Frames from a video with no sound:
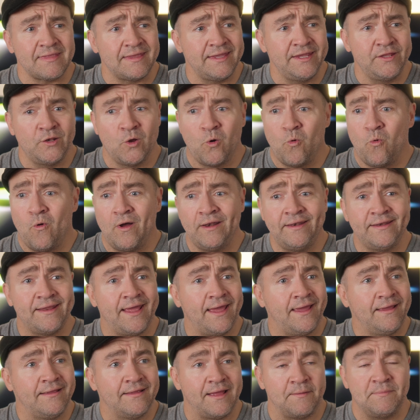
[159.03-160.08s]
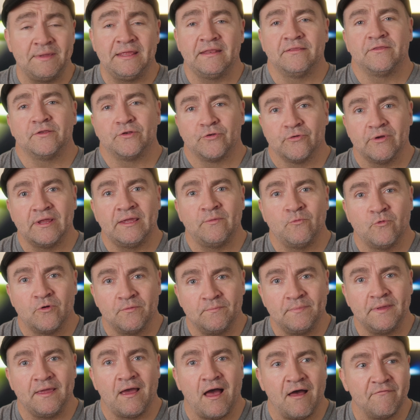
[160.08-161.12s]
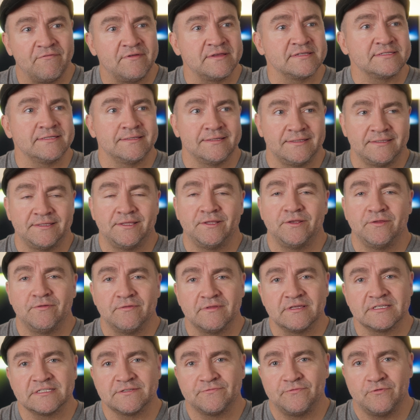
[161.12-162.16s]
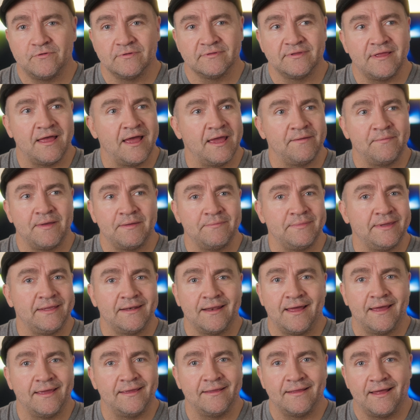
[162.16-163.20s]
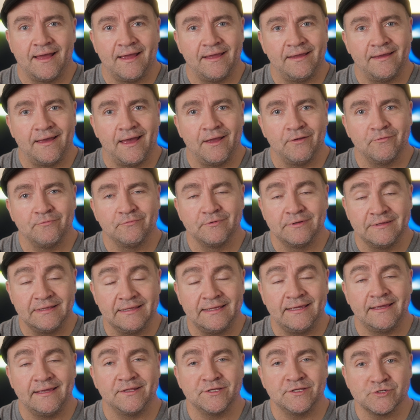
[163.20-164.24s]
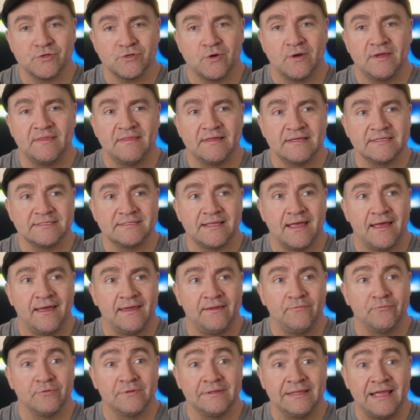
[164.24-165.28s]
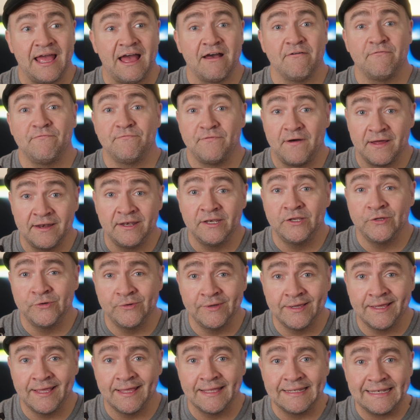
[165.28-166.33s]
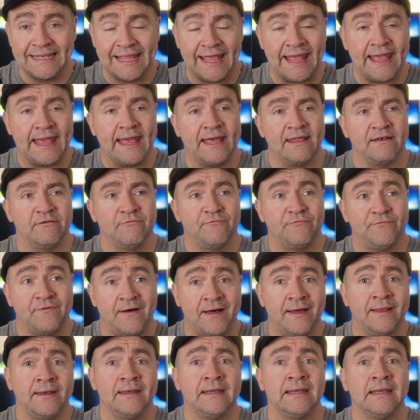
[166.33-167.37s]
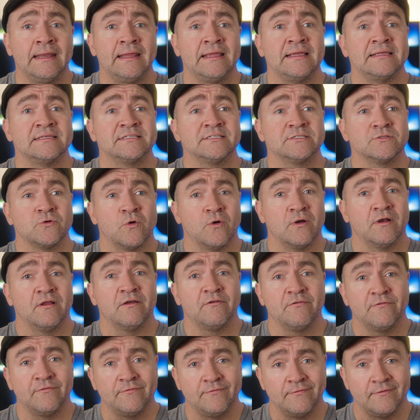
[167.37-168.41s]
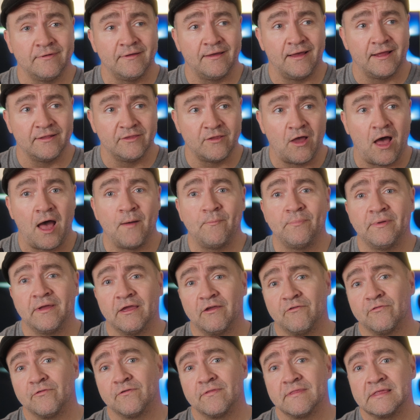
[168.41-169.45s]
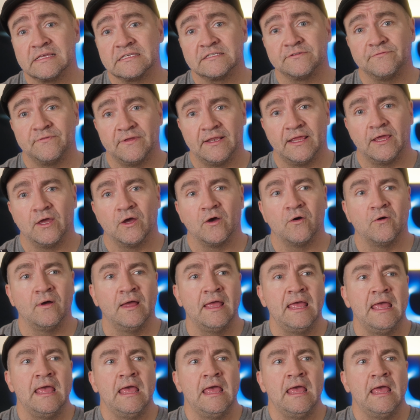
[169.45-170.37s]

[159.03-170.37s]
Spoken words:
one day, the dream would be obviously to do this full time. I really enjoy this. I really have fun doing it, and fun is sort of a topic for this video.